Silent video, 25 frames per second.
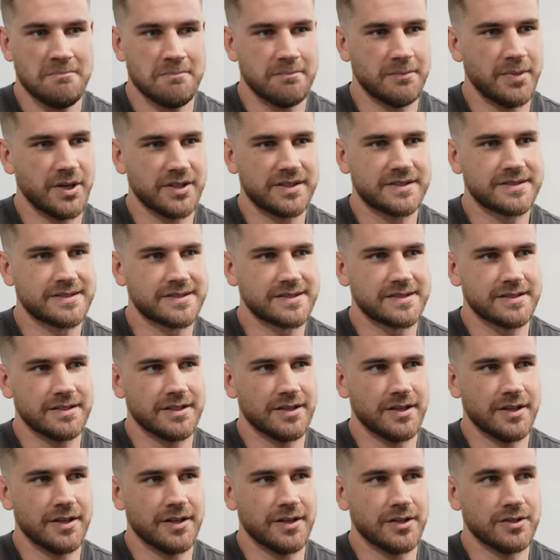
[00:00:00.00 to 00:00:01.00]
but
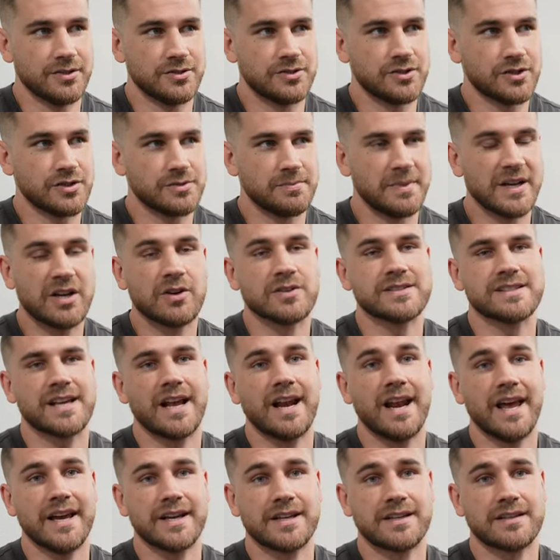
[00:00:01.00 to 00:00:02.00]
just because I
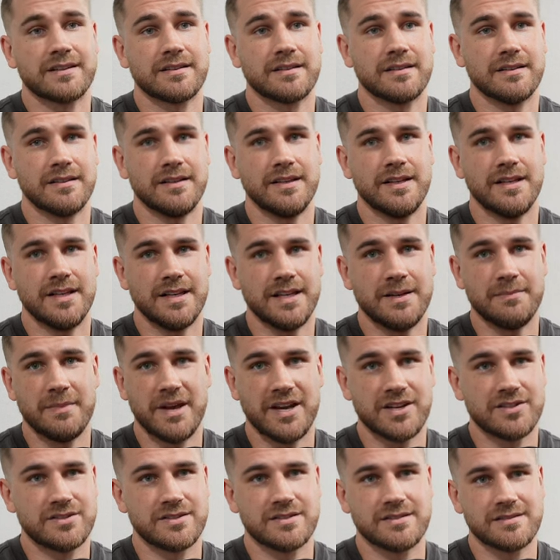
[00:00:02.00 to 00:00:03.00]
like
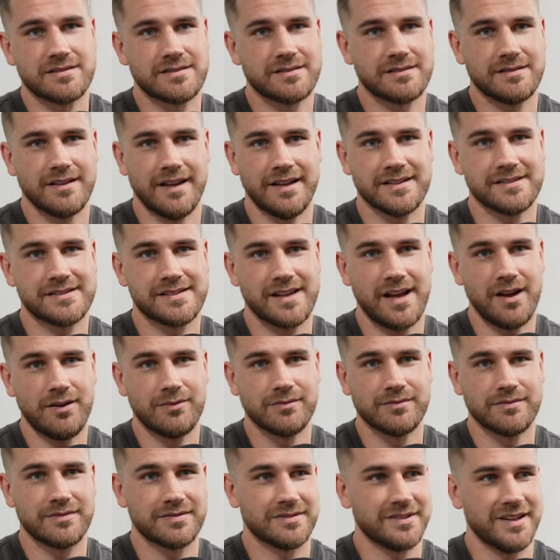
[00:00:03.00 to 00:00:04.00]
images and
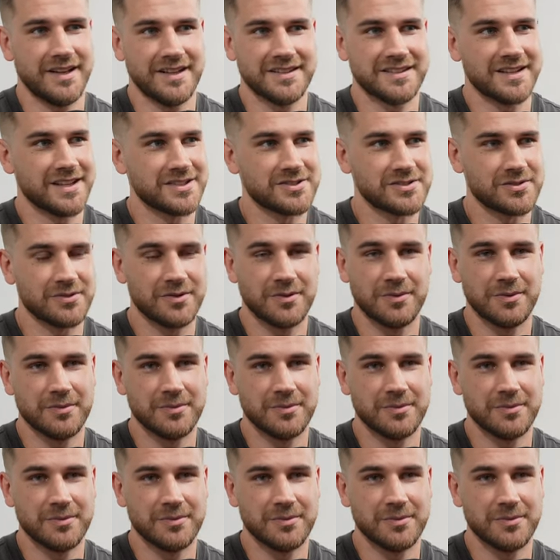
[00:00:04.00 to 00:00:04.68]
sound, and that's all.